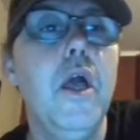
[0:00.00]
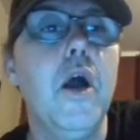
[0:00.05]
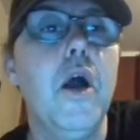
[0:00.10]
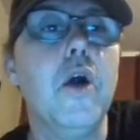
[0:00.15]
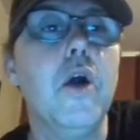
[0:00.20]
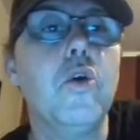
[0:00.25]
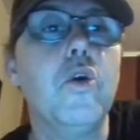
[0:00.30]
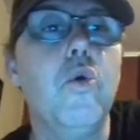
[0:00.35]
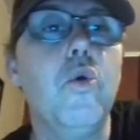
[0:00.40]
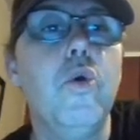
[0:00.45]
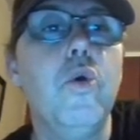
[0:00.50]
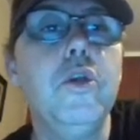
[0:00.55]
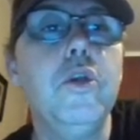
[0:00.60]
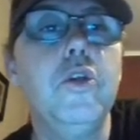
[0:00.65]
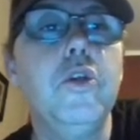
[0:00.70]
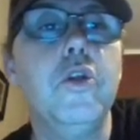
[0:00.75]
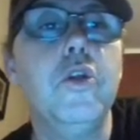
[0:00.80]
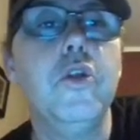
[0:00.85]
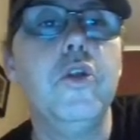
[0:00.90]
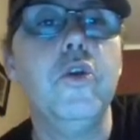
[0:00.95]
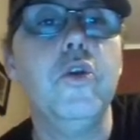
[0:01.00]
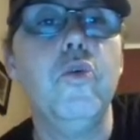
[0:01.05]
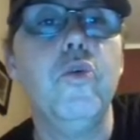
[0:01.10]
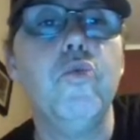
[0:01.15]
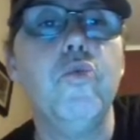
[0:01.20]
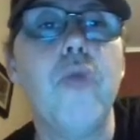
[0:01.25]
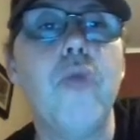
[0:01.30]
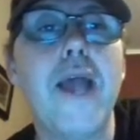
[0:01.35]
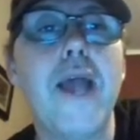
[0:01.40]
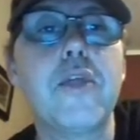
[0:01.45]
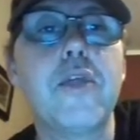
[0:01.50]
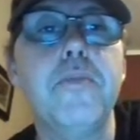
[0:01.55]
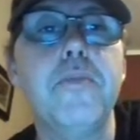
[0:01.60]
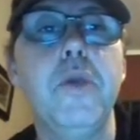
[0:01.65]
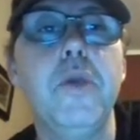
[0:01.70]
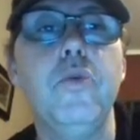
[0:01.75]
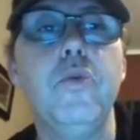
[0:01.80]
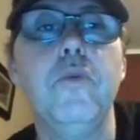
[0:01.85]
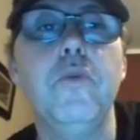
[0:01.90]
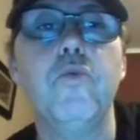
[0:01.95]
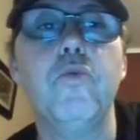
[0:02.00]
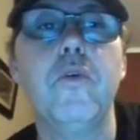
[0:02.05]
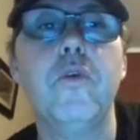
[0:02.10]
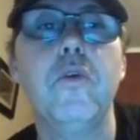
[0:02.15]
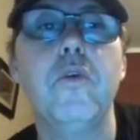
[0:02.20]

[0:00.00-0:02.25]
according to the new Rasmussen